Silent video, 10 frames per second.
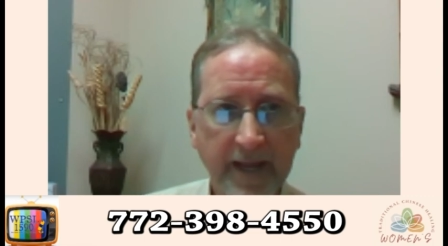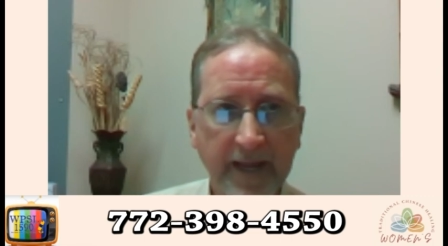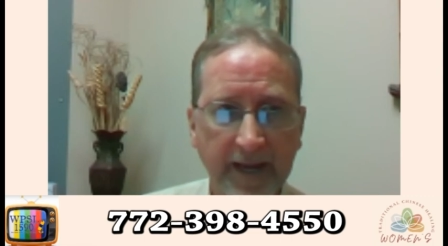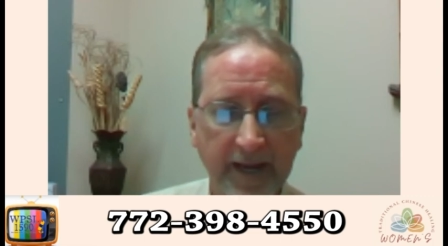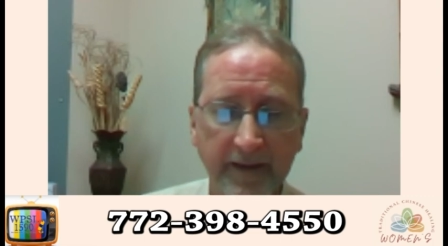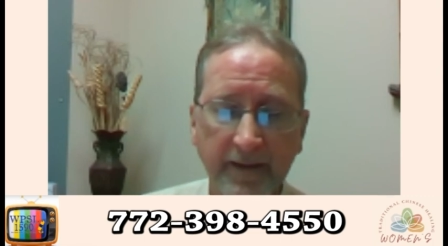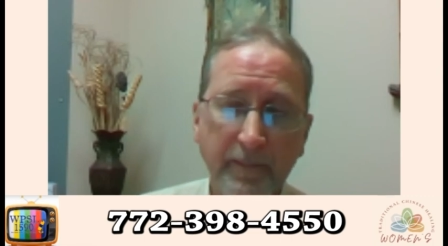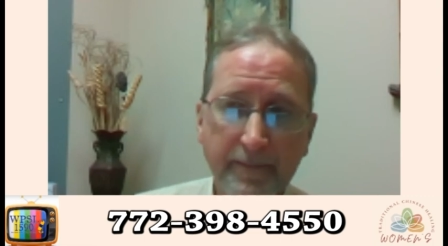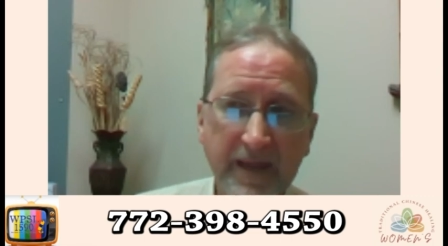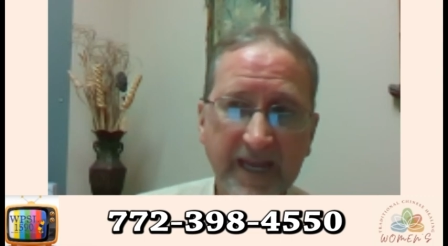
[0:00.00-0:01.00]
and
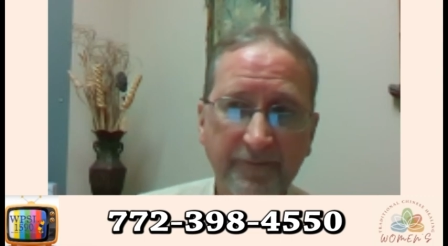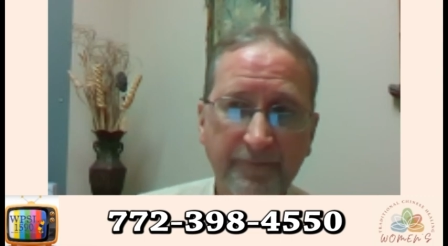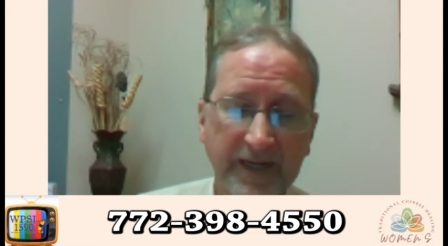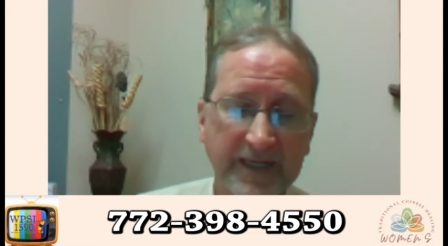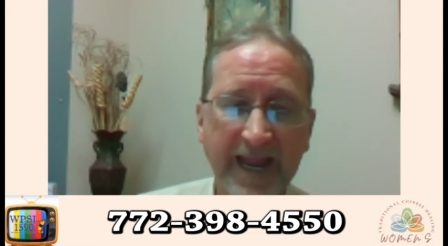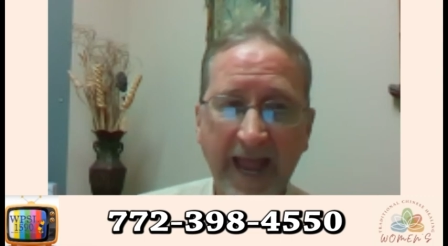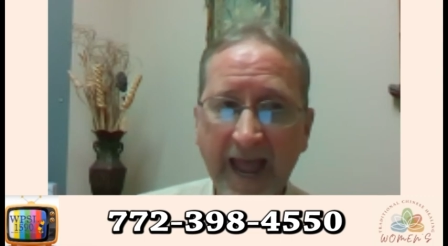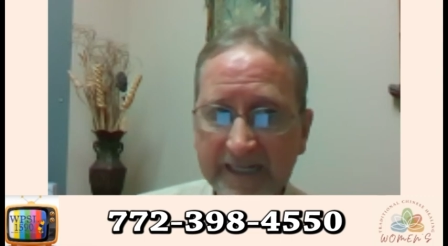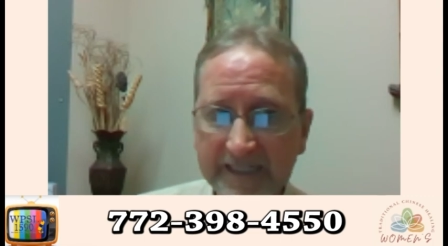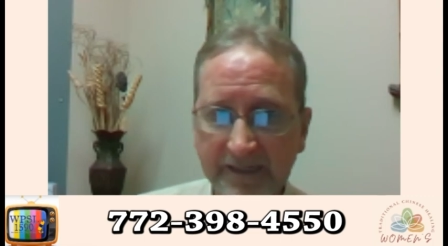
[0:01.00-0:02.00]
maybe if it
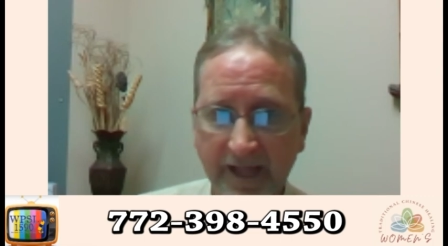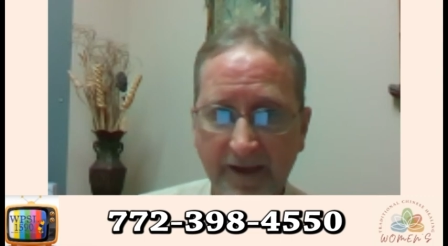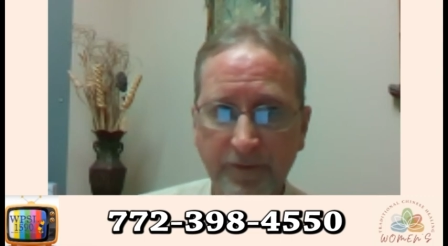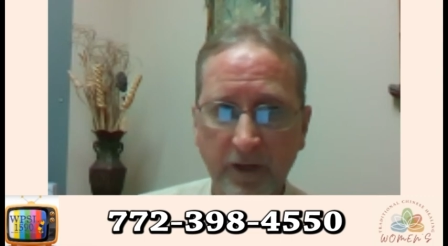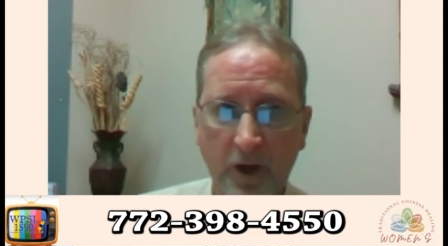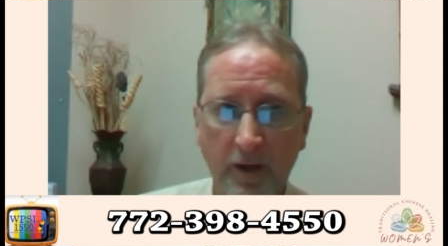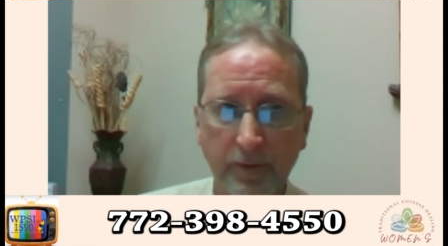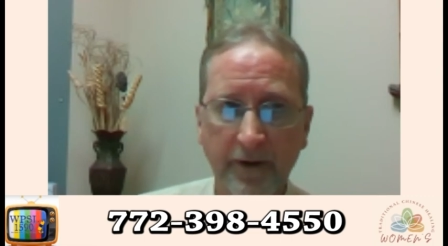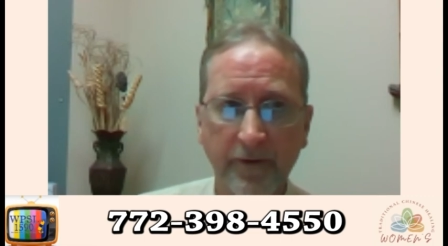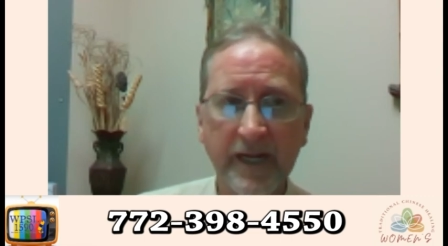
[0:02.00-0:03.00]
has left the
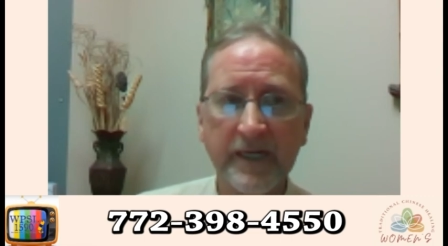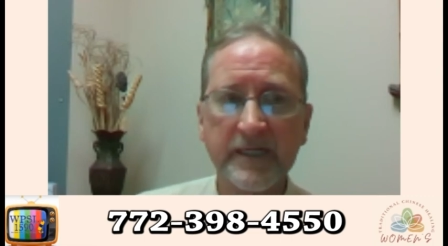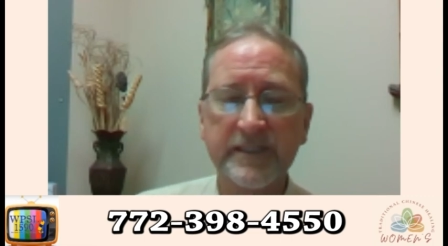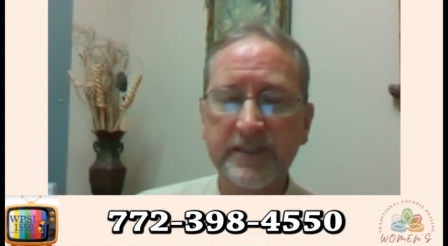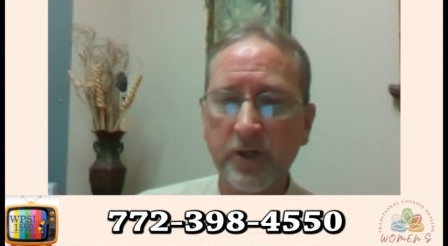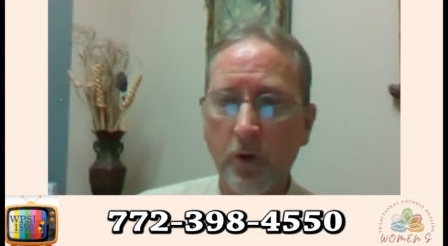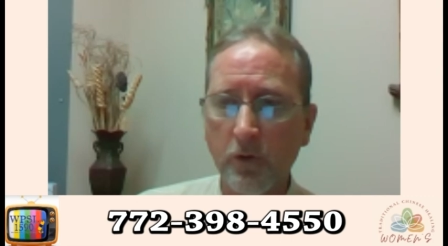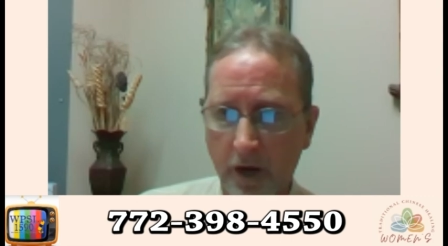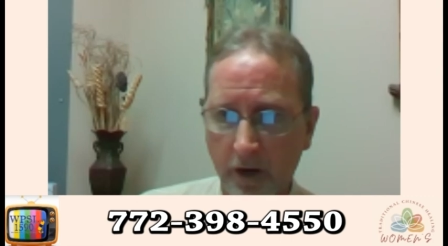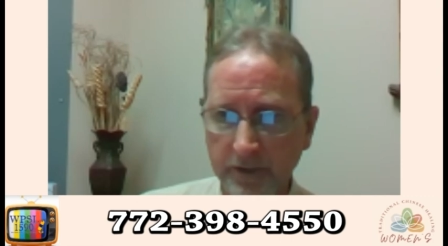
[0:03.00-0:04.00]
gallbladder, it is so
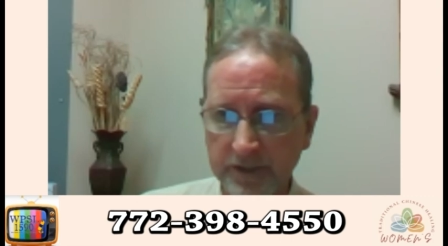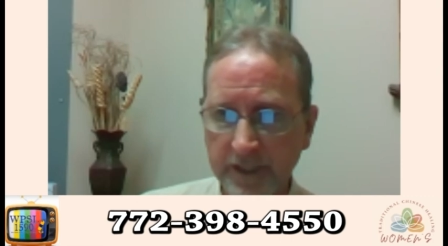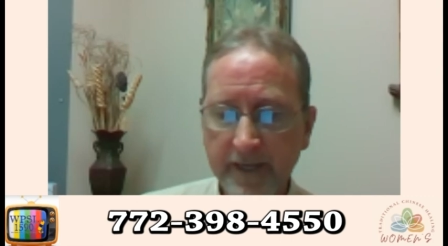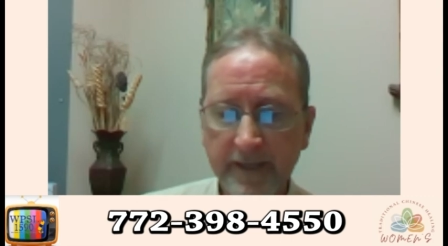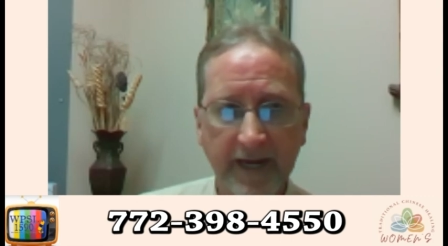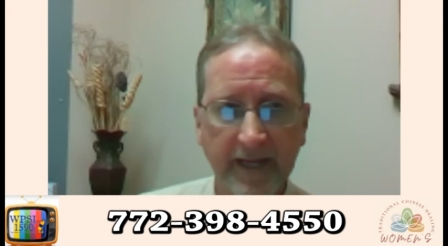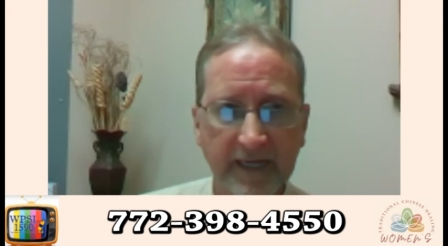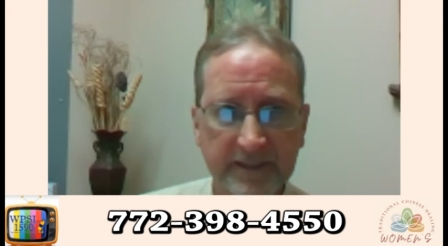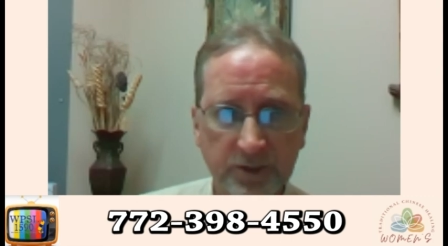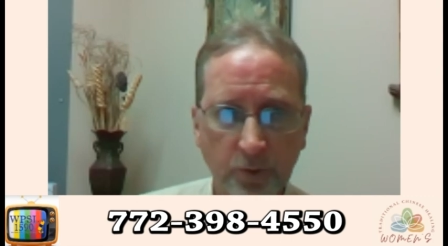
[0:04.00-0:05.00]
large that it
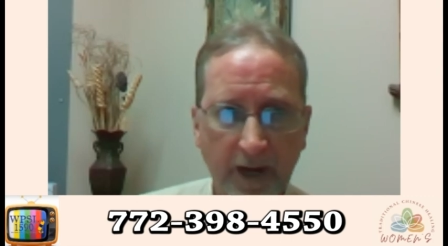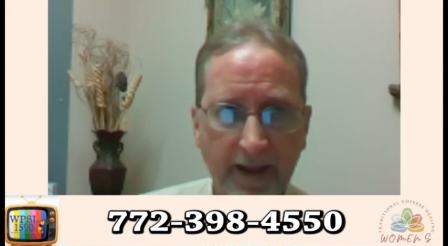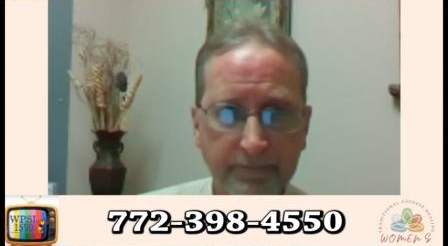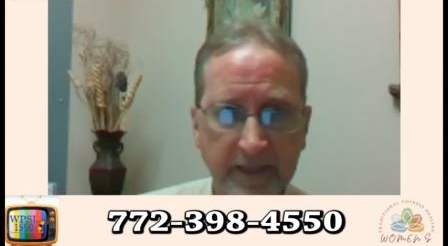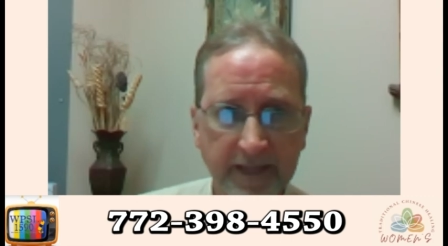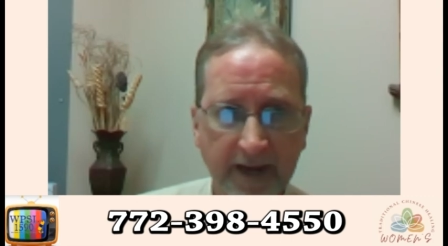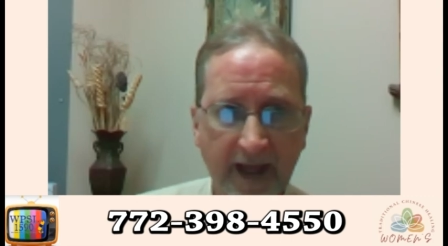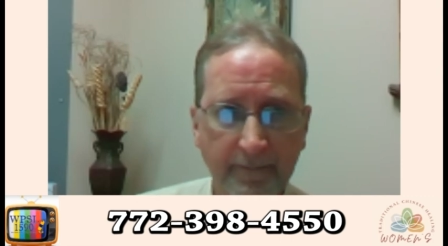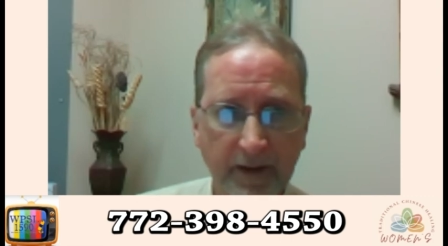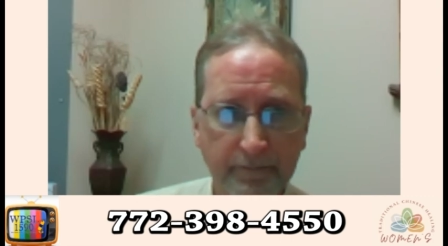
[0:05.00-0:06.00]
gets trapped in that
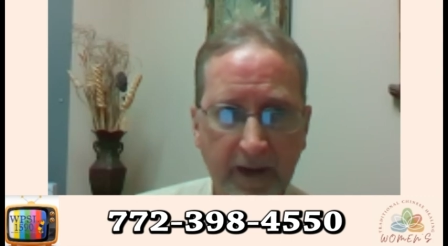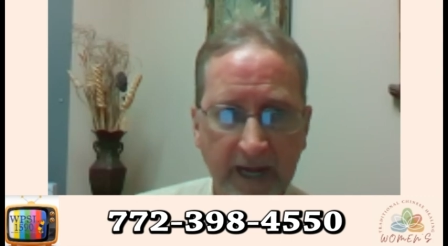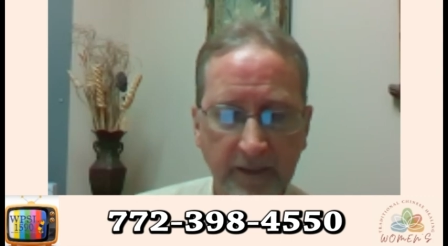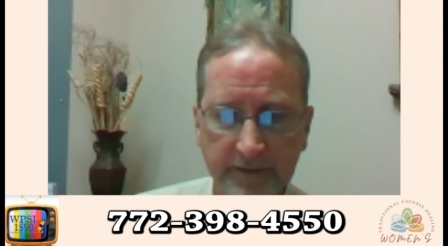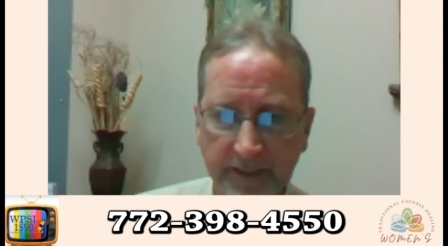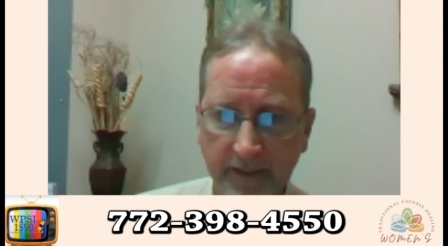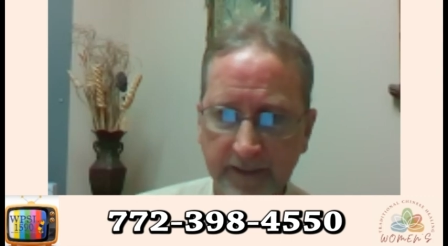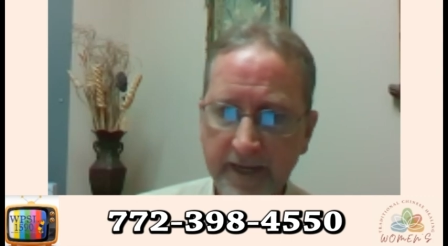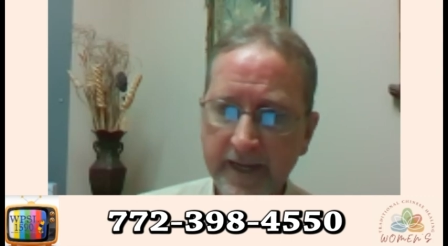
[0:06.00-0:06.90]
common bile duct.